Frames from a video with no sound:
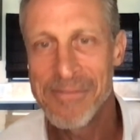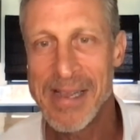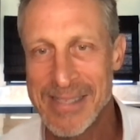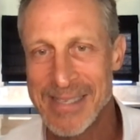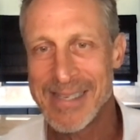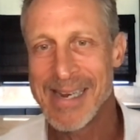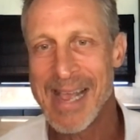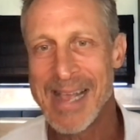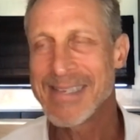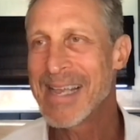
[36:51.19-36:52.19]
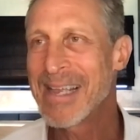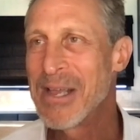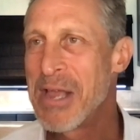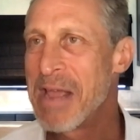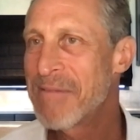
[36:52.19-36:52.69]
it fixes and, and it's
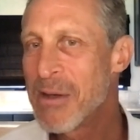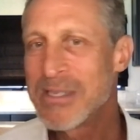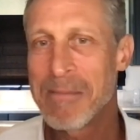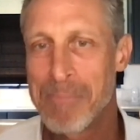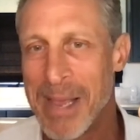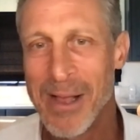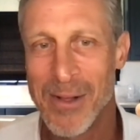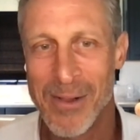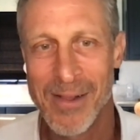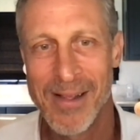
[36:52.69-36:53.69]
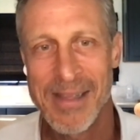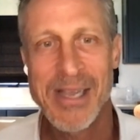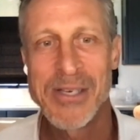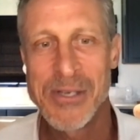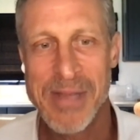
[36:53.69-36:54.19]
like if it was a pill
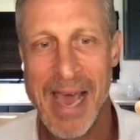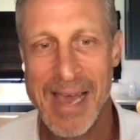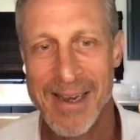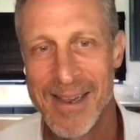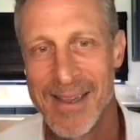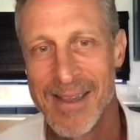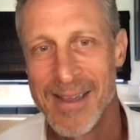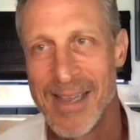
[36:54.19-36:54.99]
that could do that,